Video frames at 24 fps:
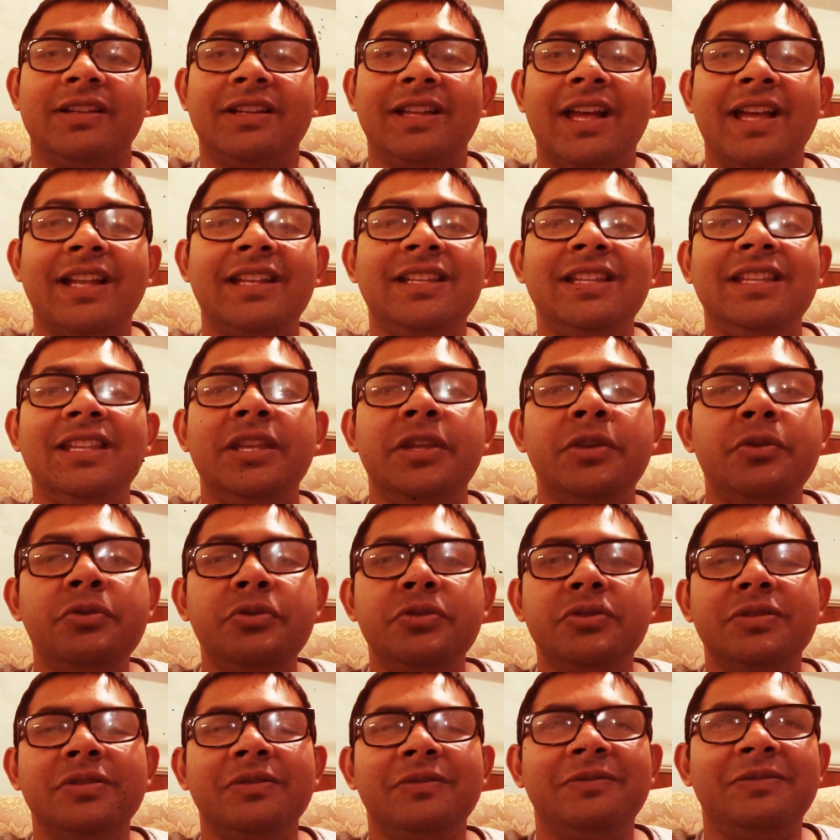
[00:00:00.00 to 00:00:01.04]
it
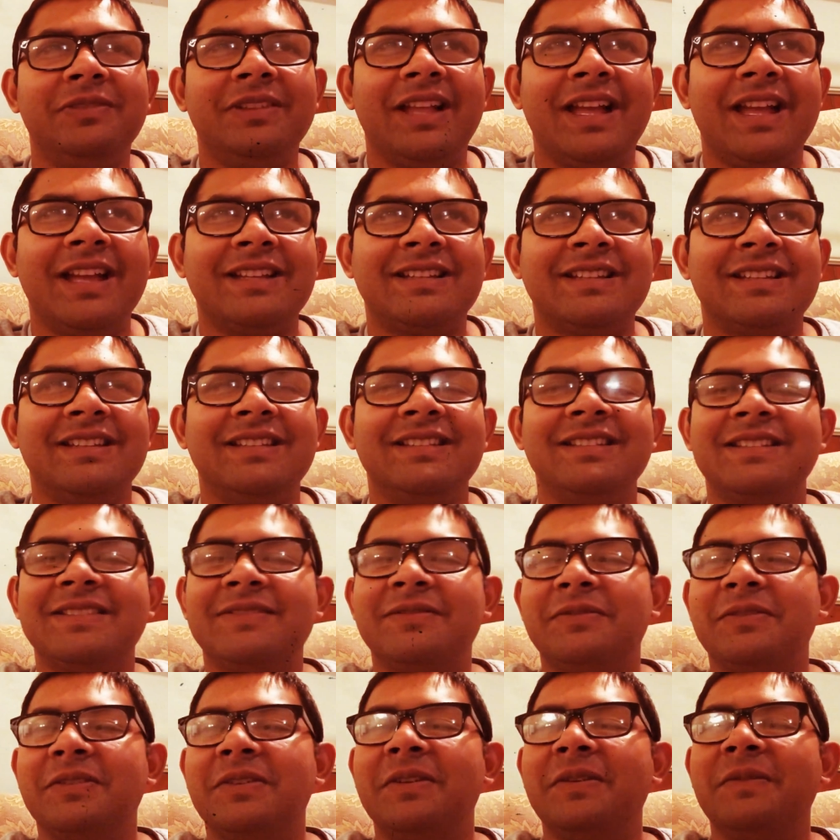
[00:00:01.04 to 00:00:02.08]
unusual flashes
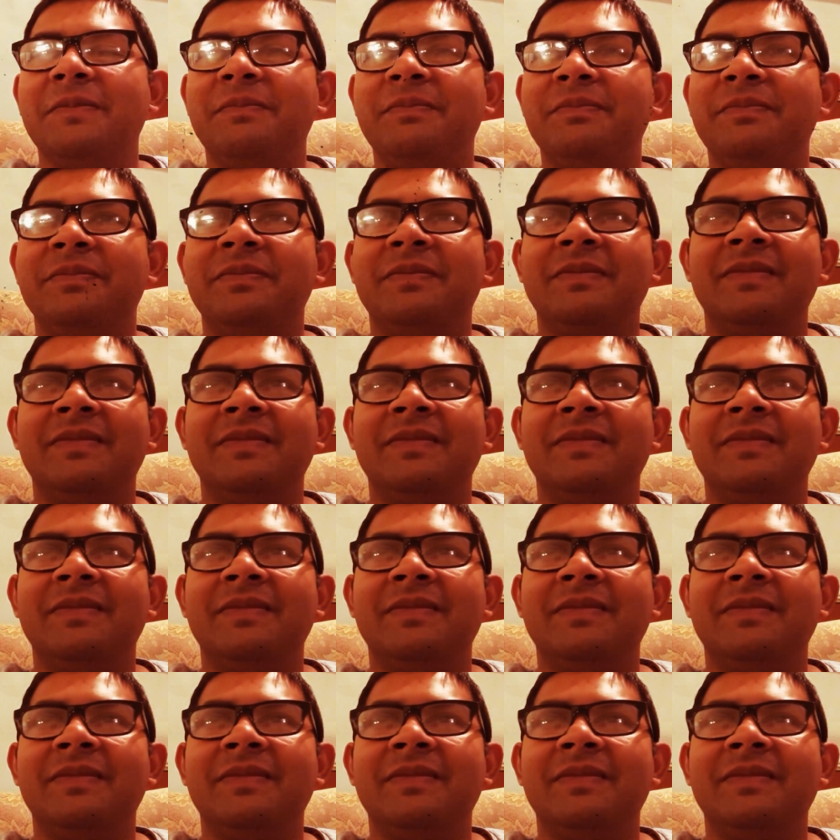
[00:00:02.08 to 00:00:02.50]
from